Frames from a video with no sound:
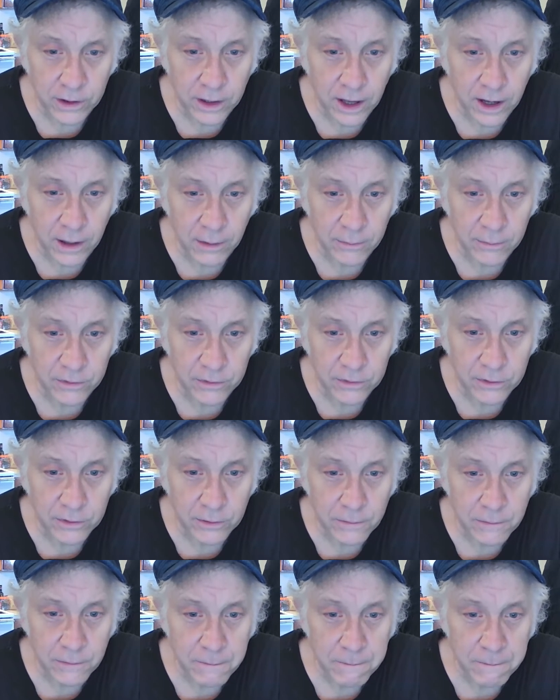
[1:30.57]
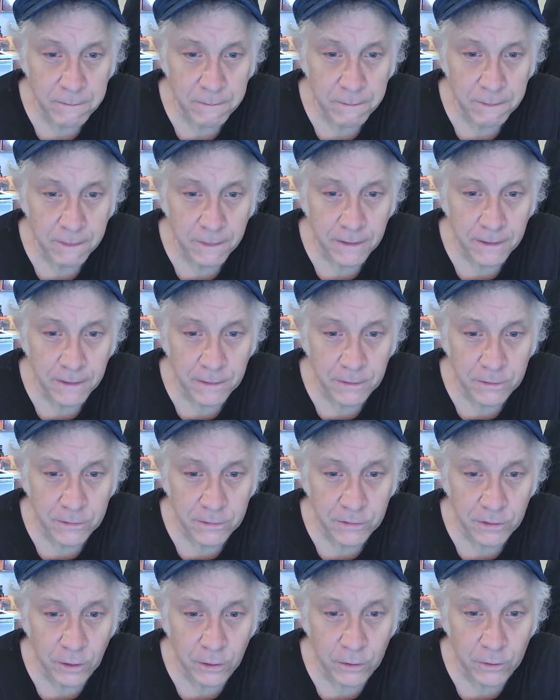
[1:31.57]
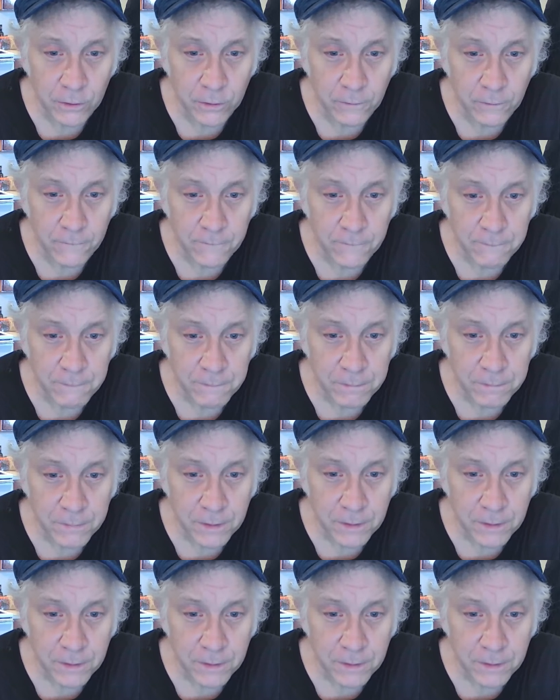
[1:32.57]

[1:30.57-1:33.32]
collapsed. So